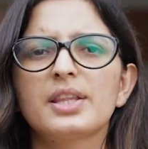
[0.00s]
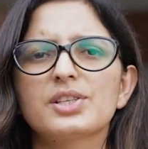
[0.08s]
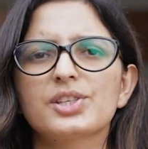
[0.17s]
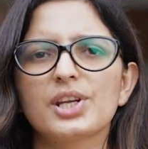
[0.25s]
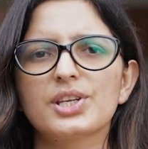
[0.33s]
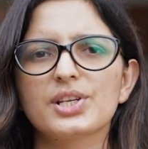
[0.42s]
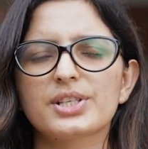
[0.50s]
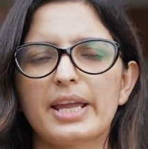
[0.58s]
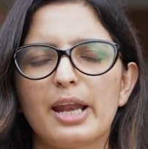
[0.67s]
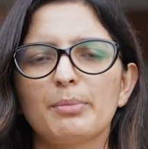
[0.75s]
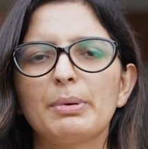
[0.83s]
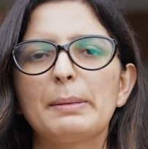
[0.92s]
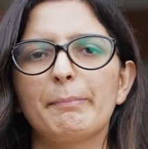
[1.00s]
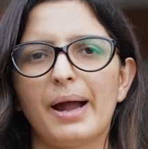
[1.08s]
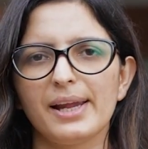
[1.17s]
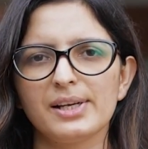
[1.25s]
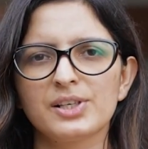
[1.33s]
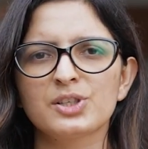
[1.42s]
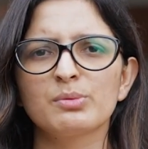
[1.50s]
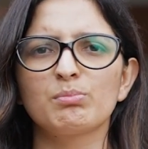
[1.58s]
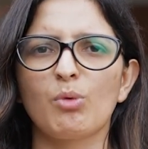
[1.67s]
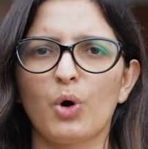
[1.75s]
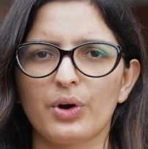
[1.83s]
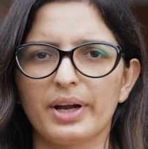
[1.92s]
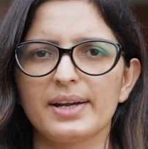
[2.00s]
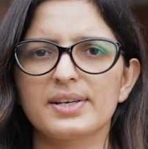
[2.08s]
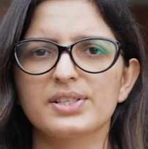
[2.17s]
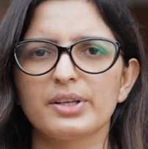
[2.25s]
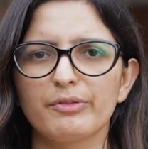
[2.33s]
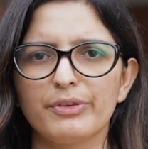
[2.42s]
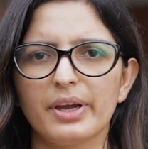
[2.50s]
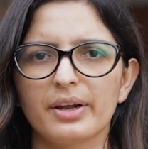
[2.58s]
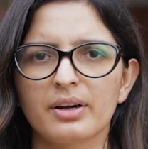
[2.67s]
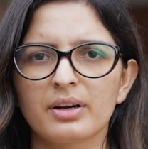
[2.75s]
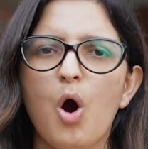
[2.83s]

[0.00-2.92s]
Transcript: The stages can be mild, moderate, severe,